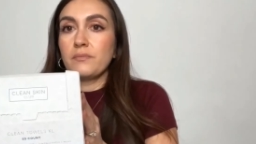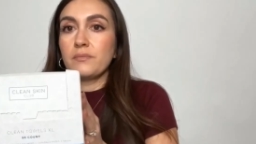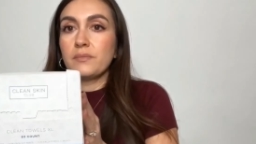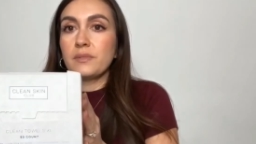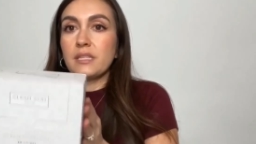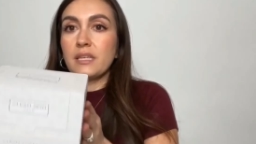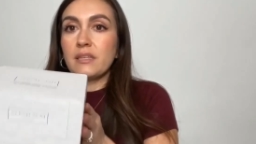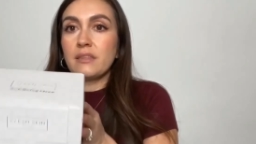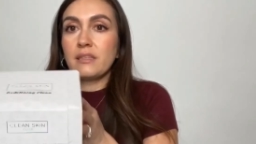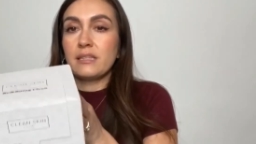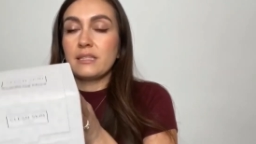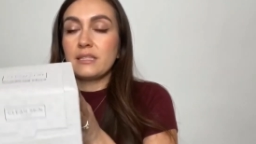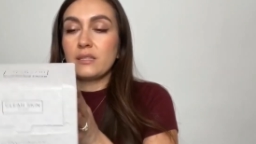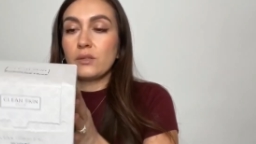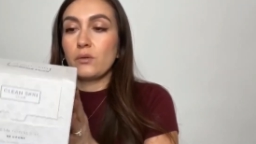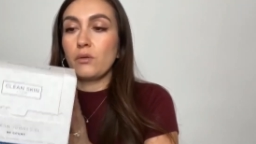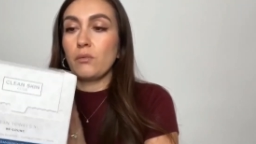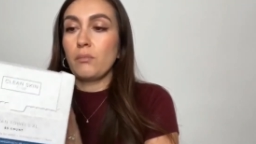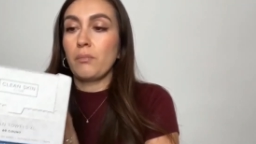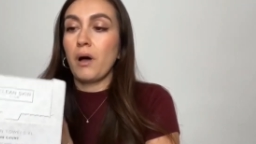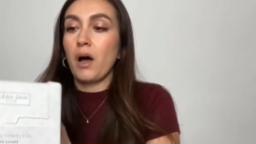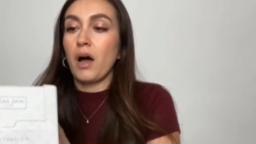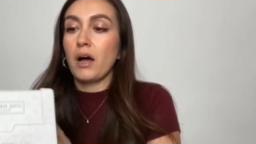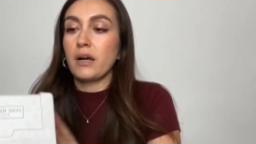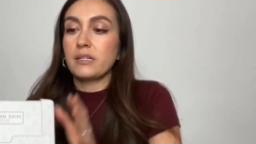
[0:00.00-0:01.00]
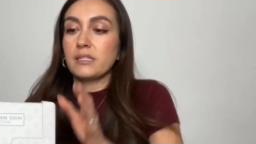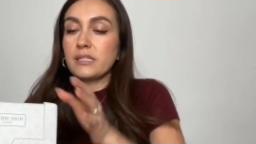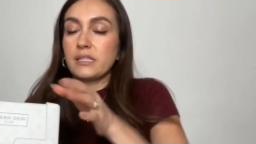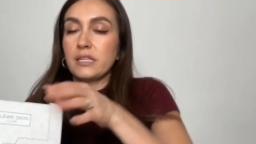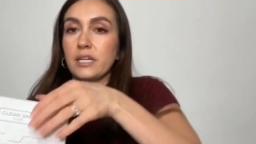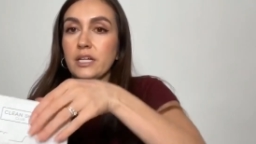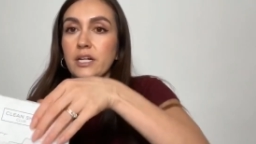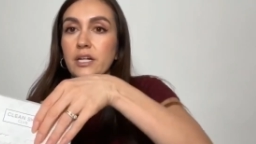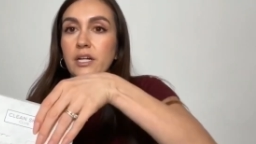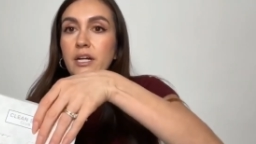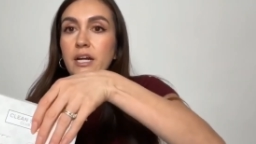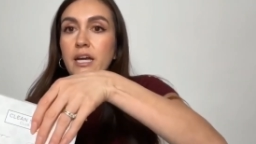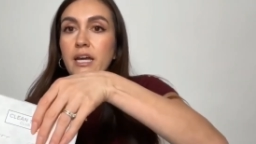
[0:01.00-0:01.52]
Um, and then
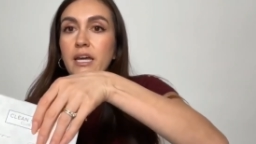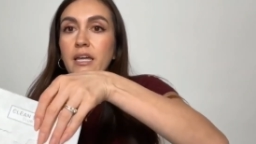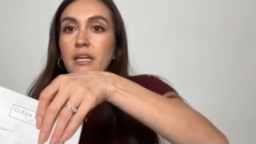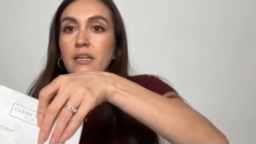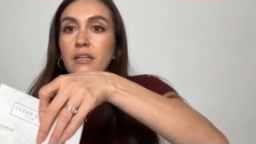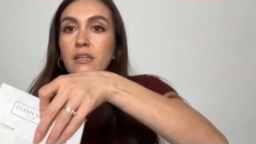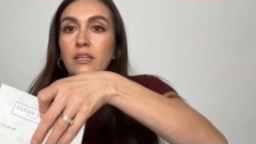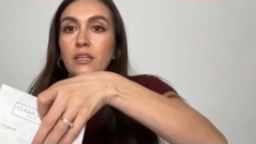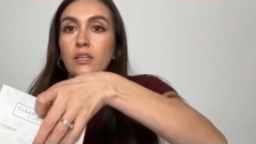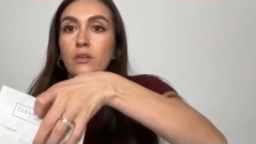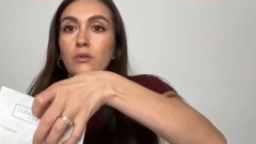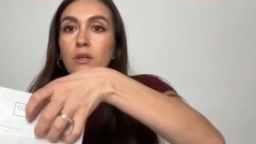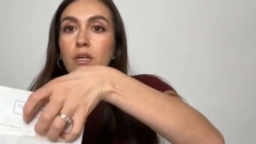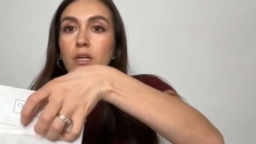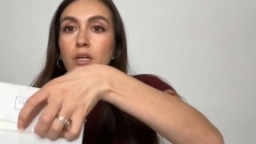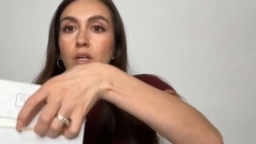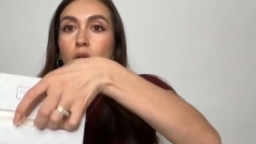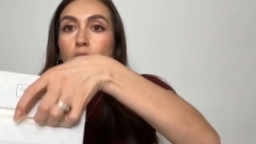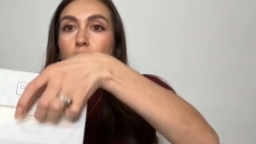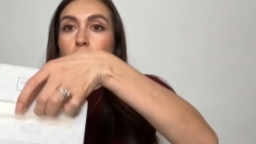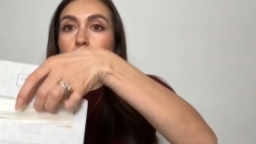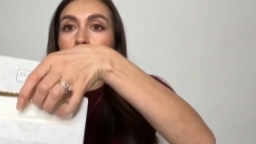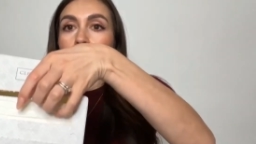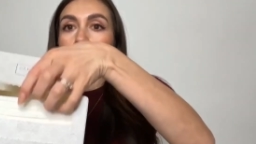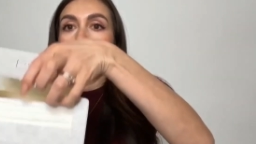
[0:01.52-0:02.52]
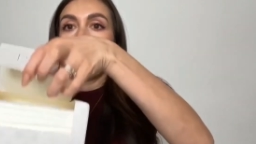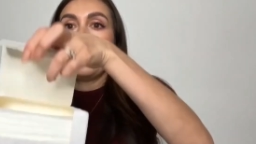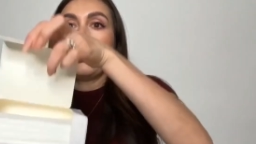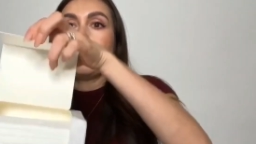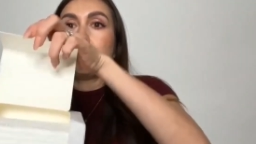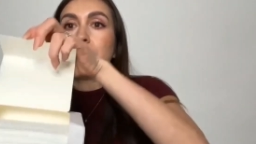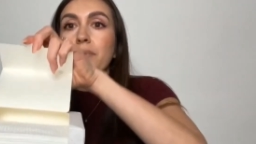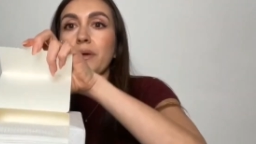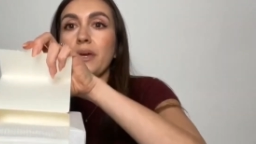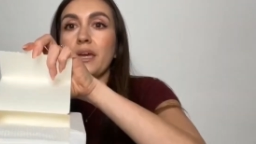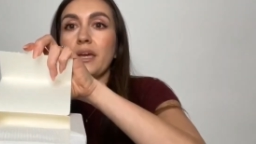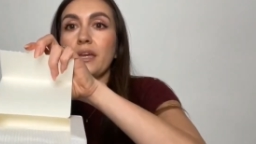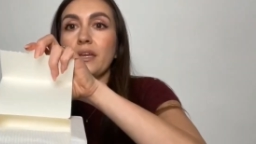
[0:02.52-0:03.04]
this one, it comes in this little
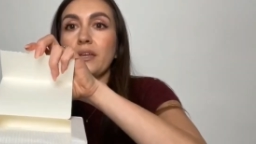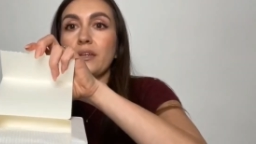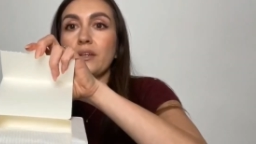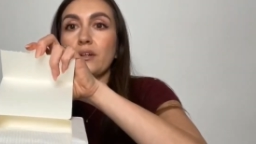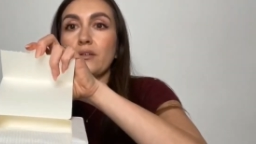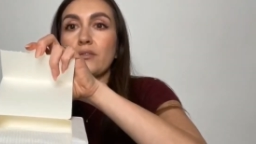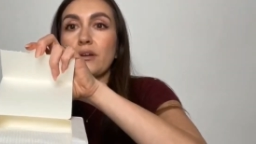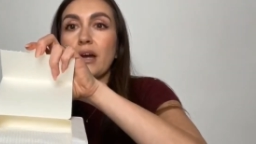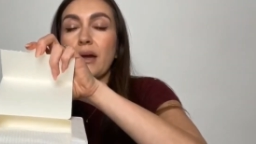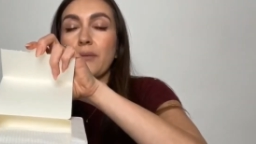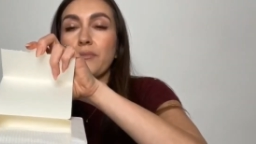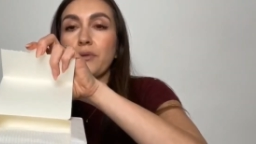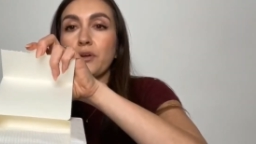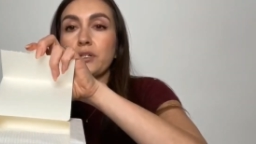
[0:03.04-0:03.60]
box here